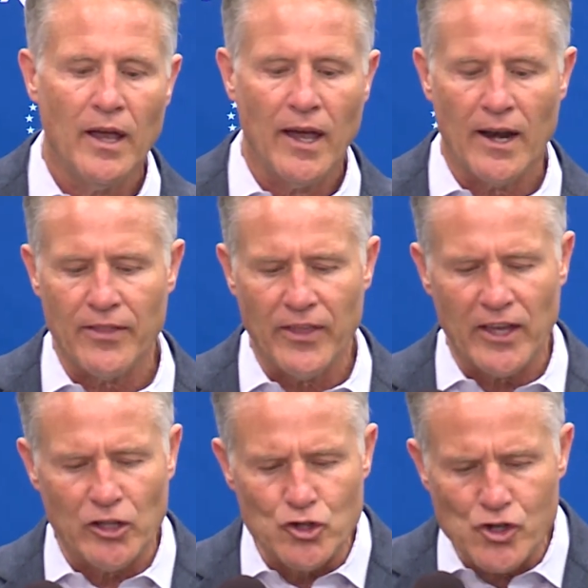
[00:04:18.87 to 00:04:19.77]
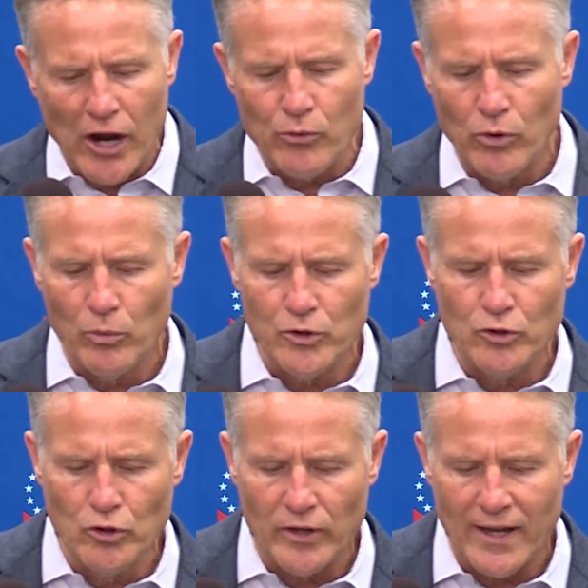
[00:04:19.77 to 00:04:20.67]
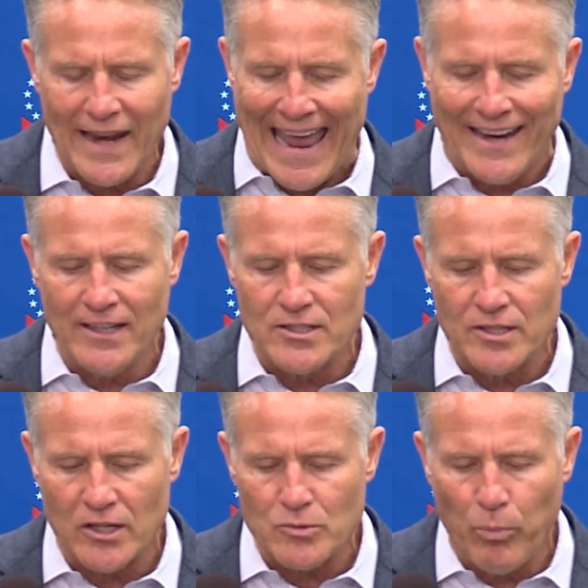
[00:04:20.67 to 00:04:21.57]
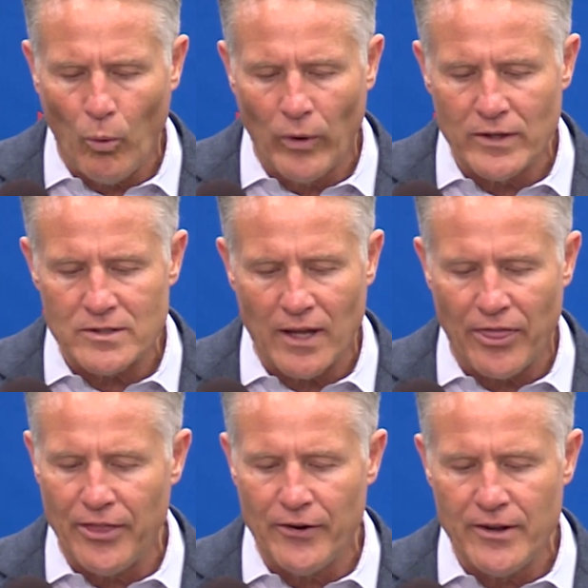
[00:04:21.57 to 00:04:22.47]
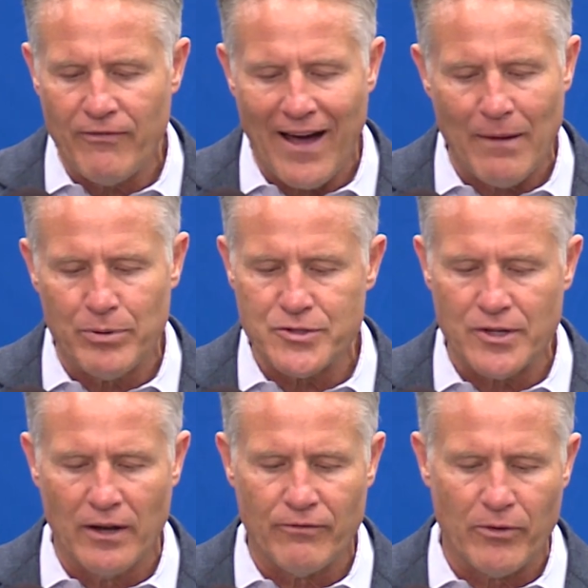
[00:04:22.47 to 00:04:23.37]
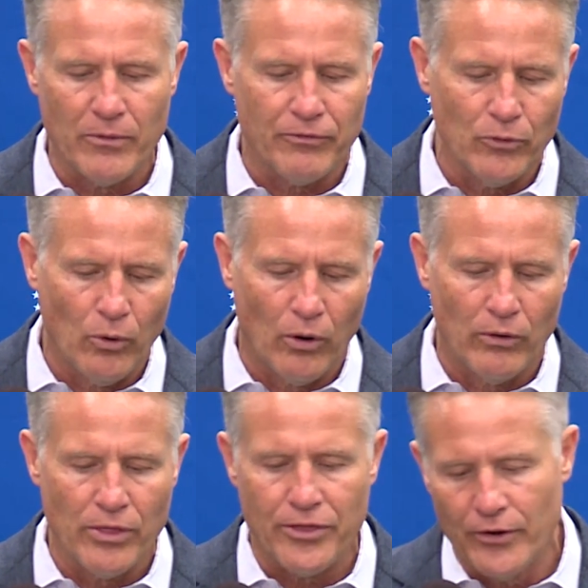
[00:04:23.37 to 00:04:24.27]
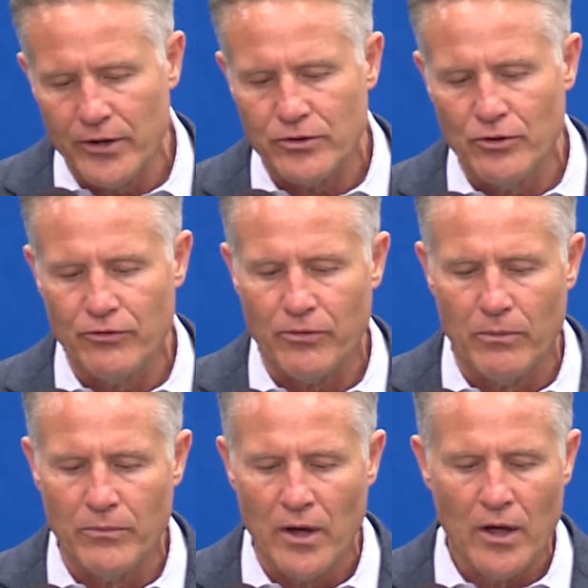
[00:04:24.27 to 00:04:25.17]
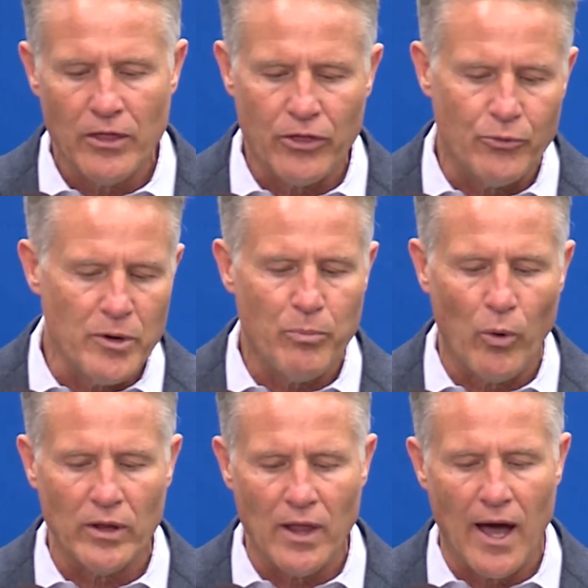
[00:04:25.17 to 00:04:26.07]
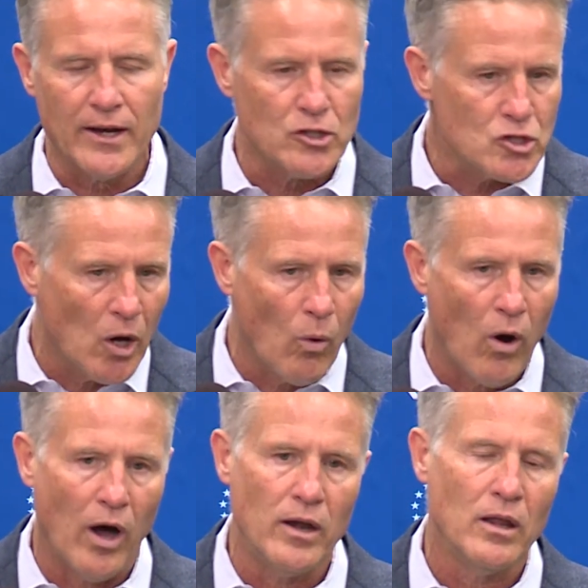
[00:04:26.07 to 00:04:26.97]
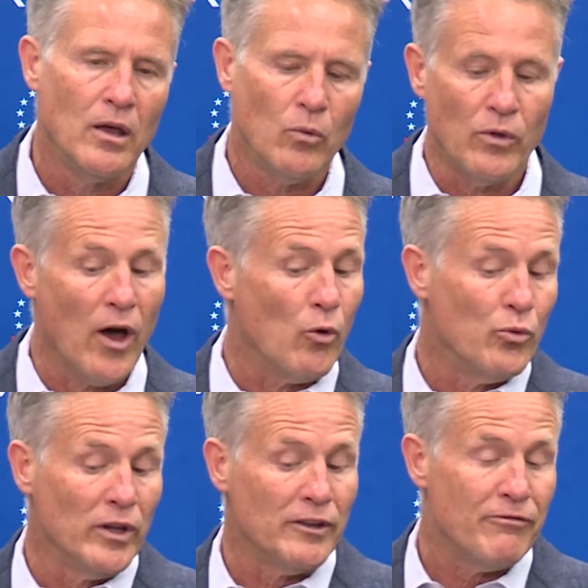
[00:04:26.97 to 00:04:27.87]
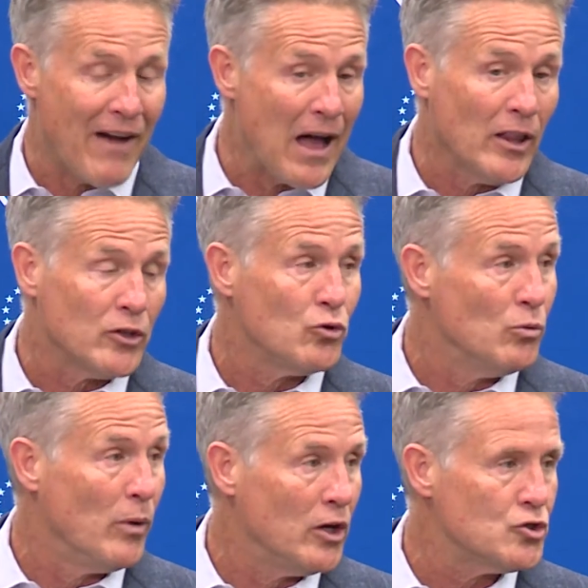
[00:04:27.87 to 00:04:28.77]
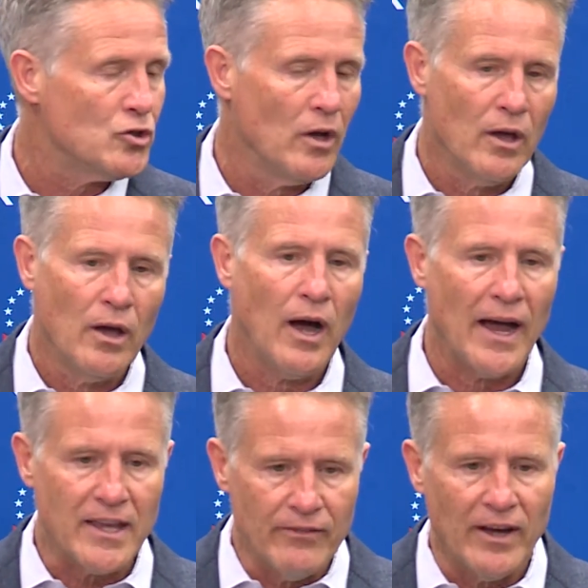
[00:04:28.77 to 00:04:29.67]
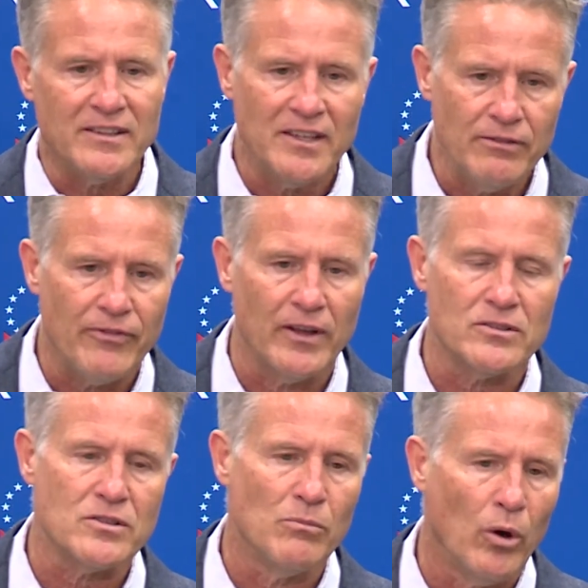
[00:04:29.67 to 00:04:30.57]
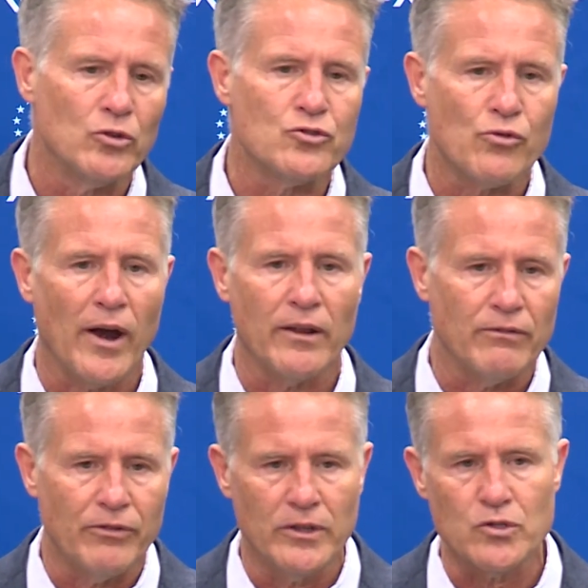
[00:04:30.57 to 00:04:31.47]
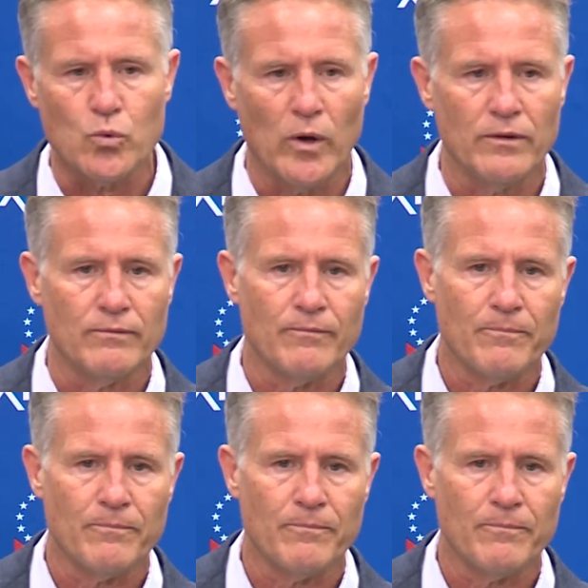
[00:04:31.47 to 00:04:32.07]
And I think in general, when you look at 86 points at 35% from the floor and 32 from the three-point line and so on, without really fouling too much, I give our defense the most credit for this win.